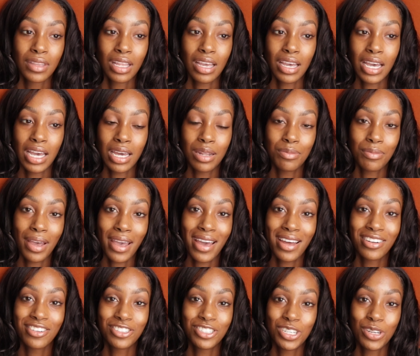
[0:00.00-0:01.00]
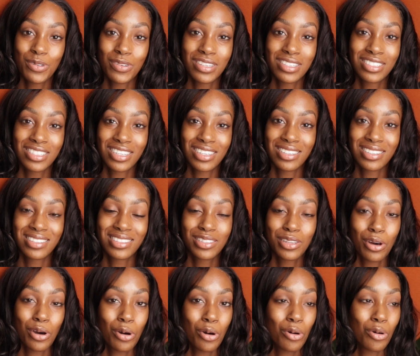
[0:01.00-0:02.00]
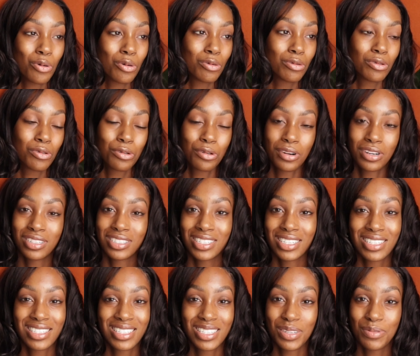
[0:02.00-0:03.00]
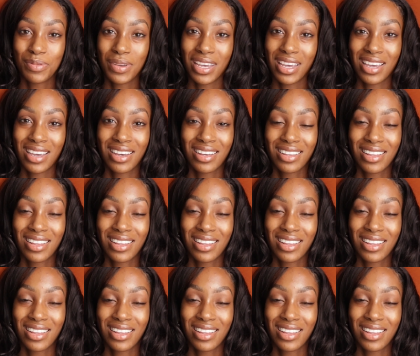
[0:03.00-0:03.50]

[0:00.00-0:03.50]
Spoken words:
And man, she was just so gorgeous to me.